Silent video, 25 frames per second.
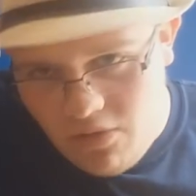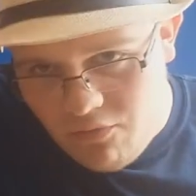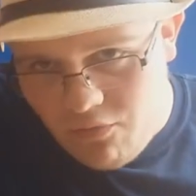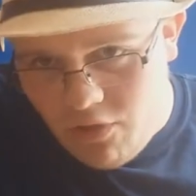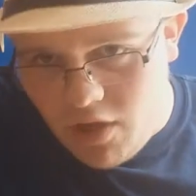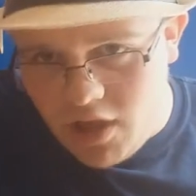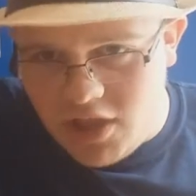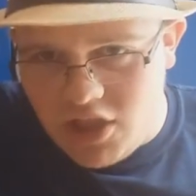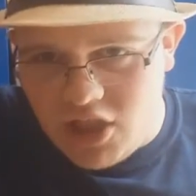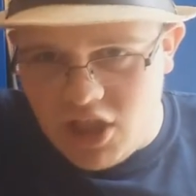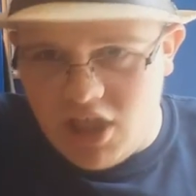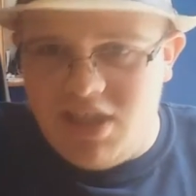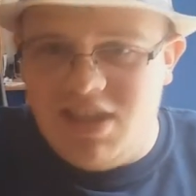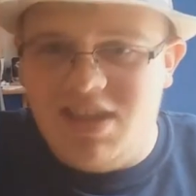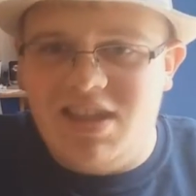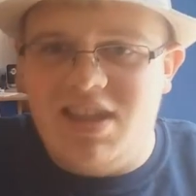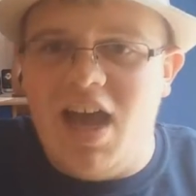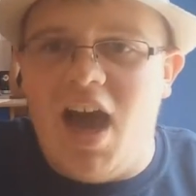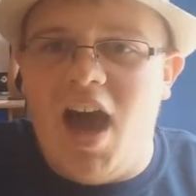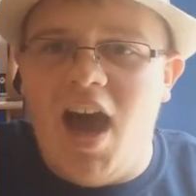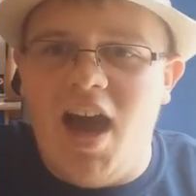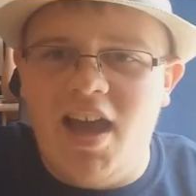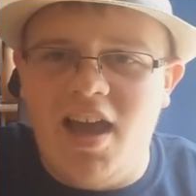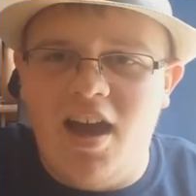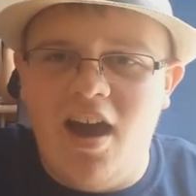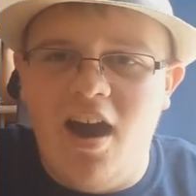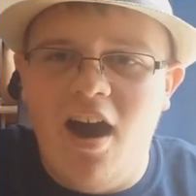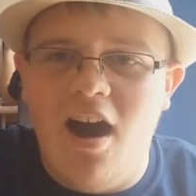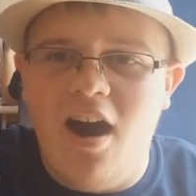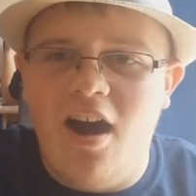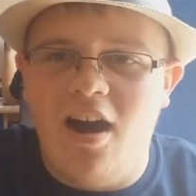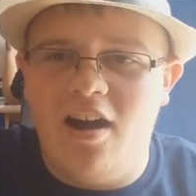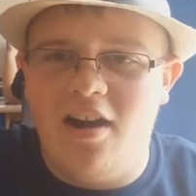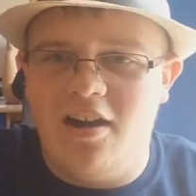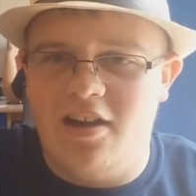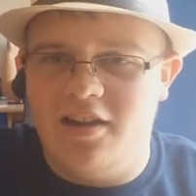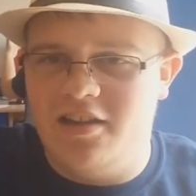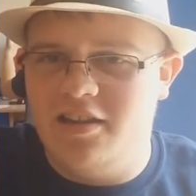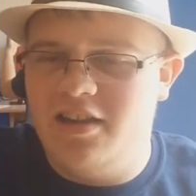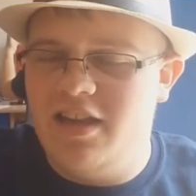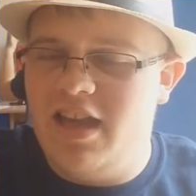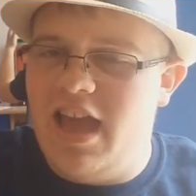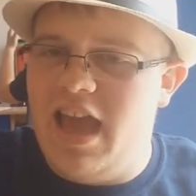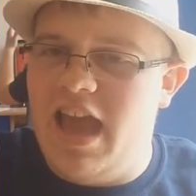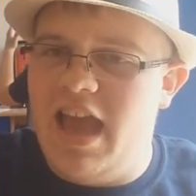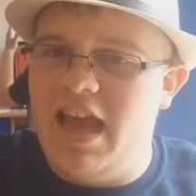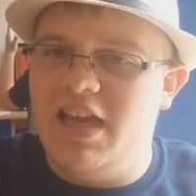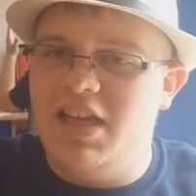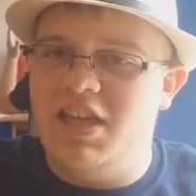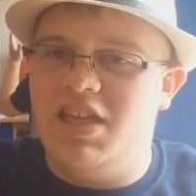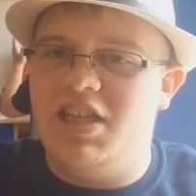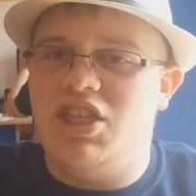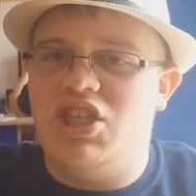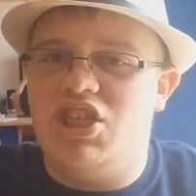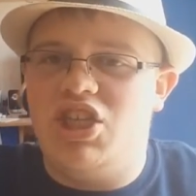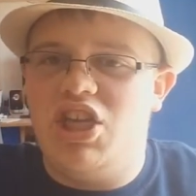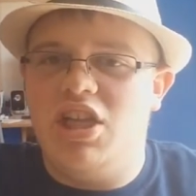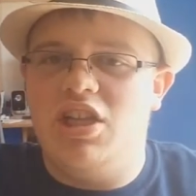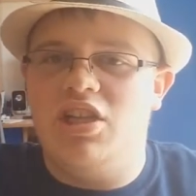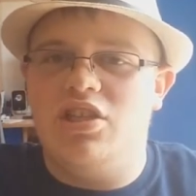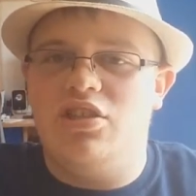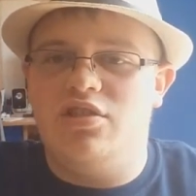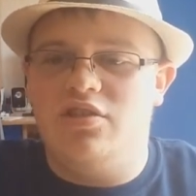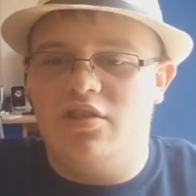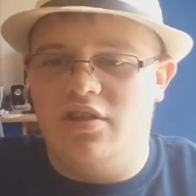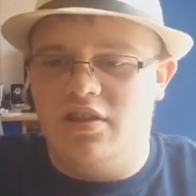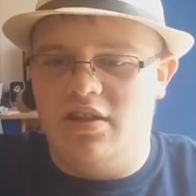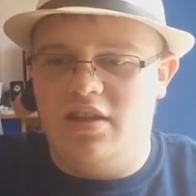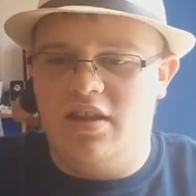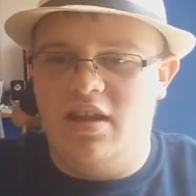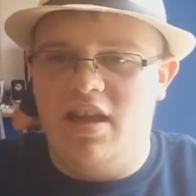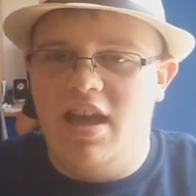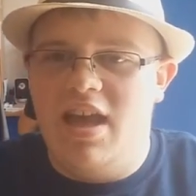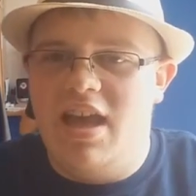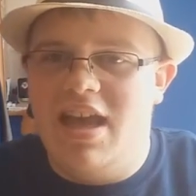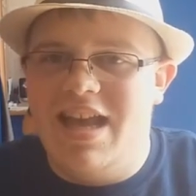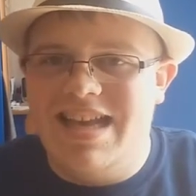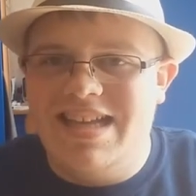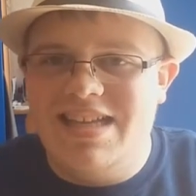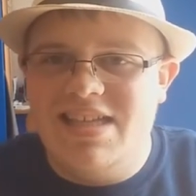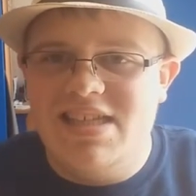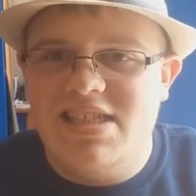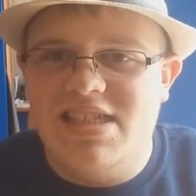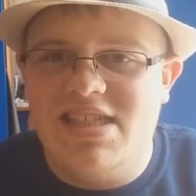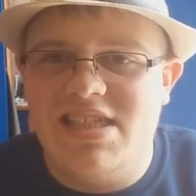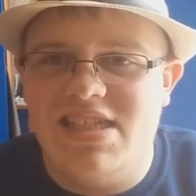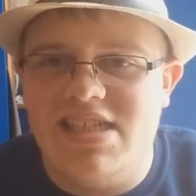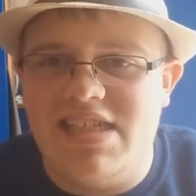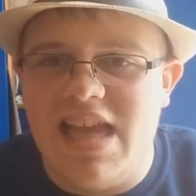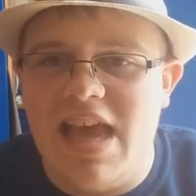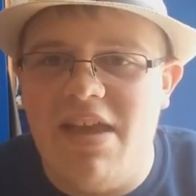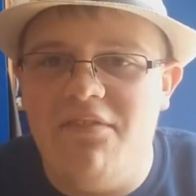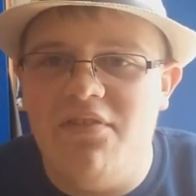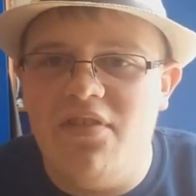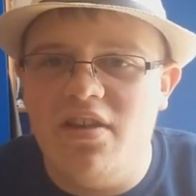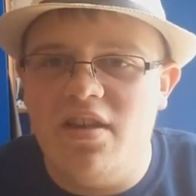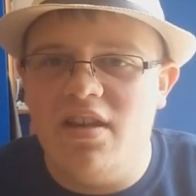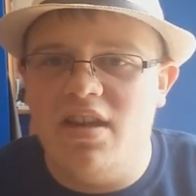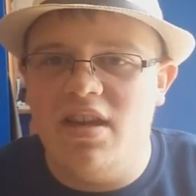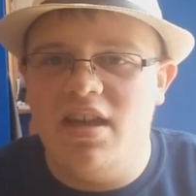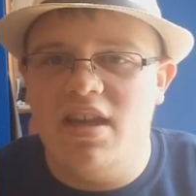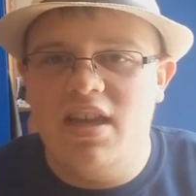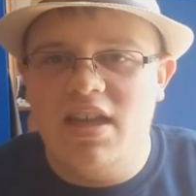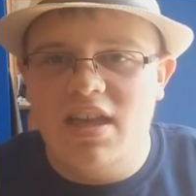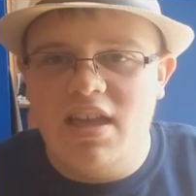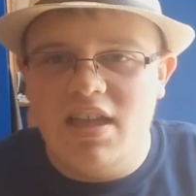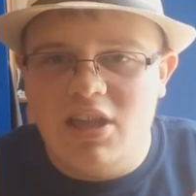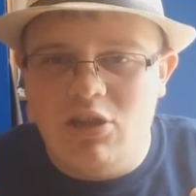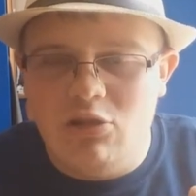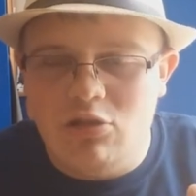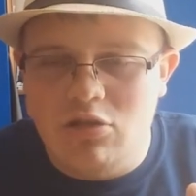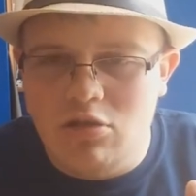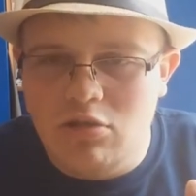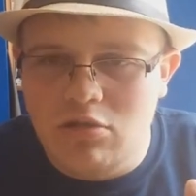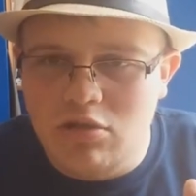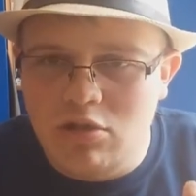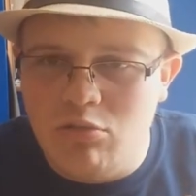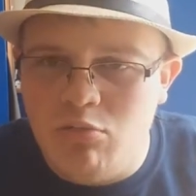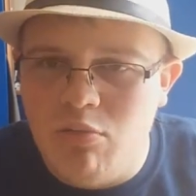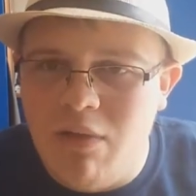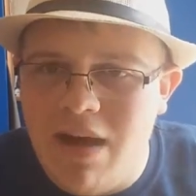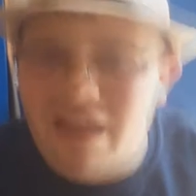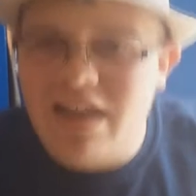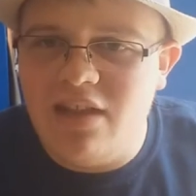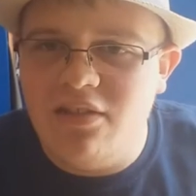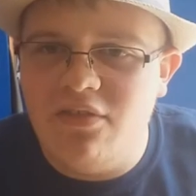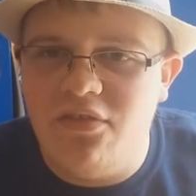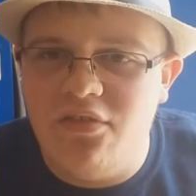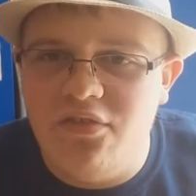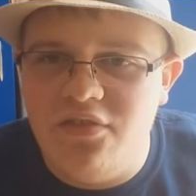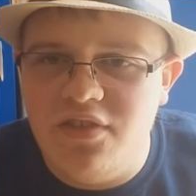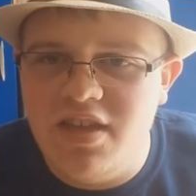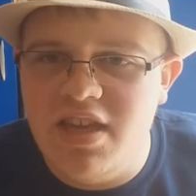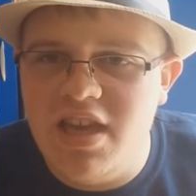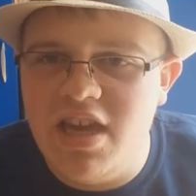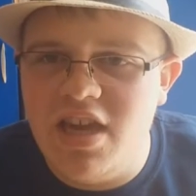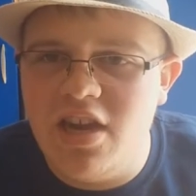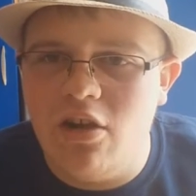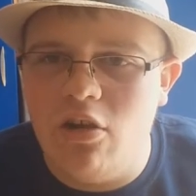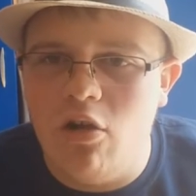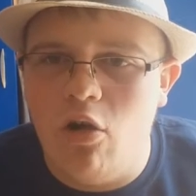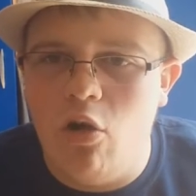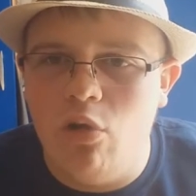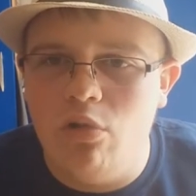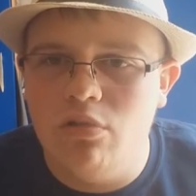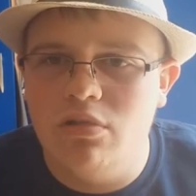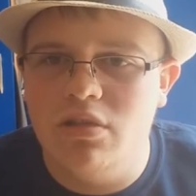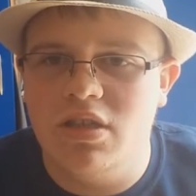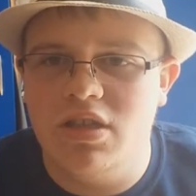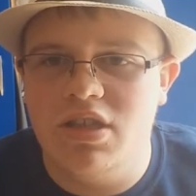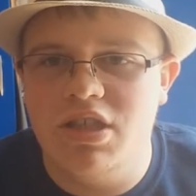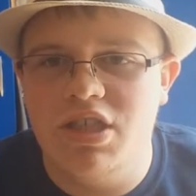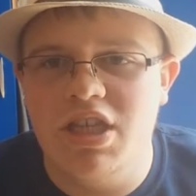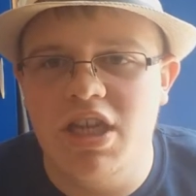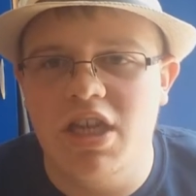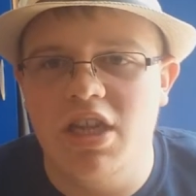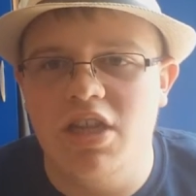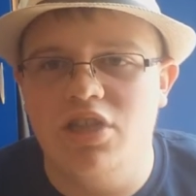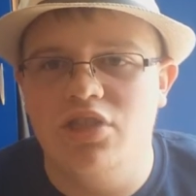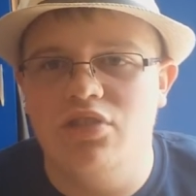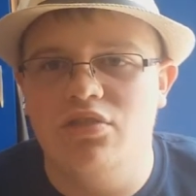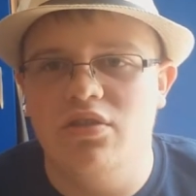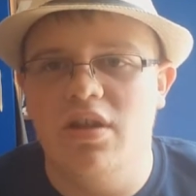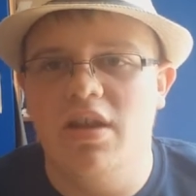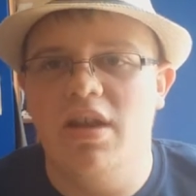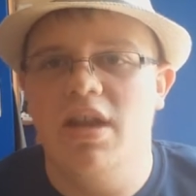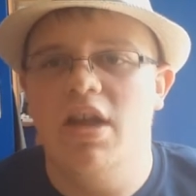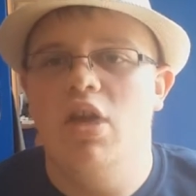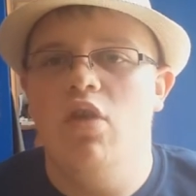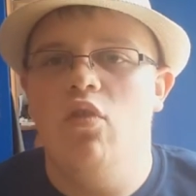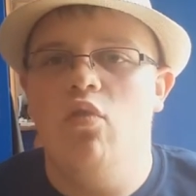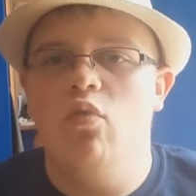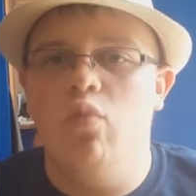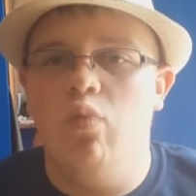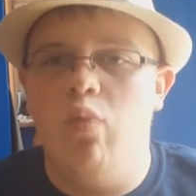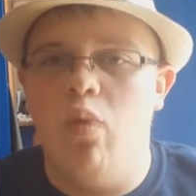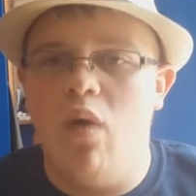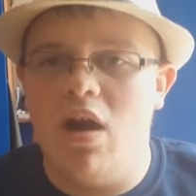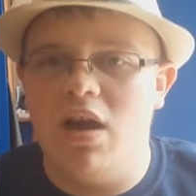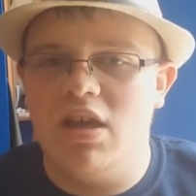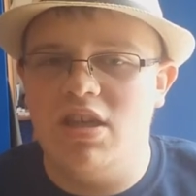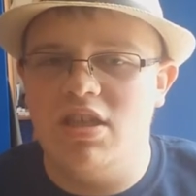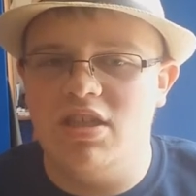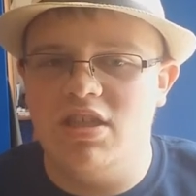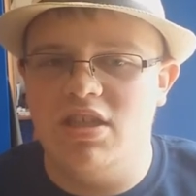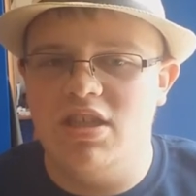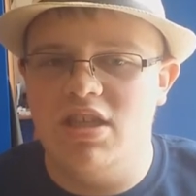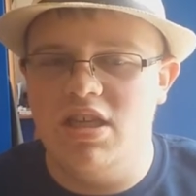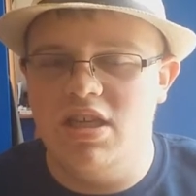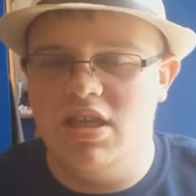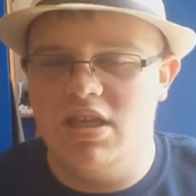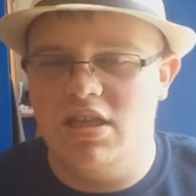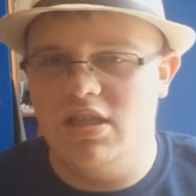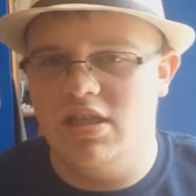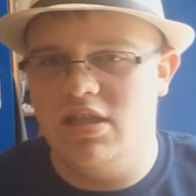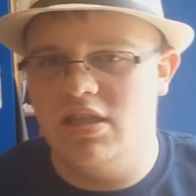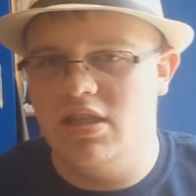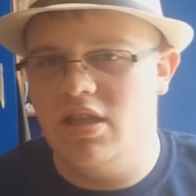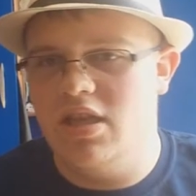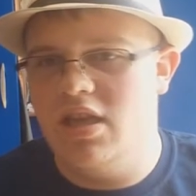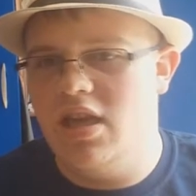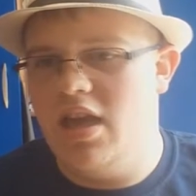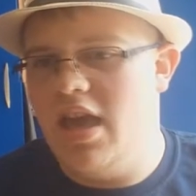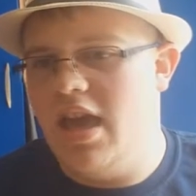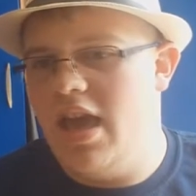watch Die Hard and children, 7 to 12 year old children watch these,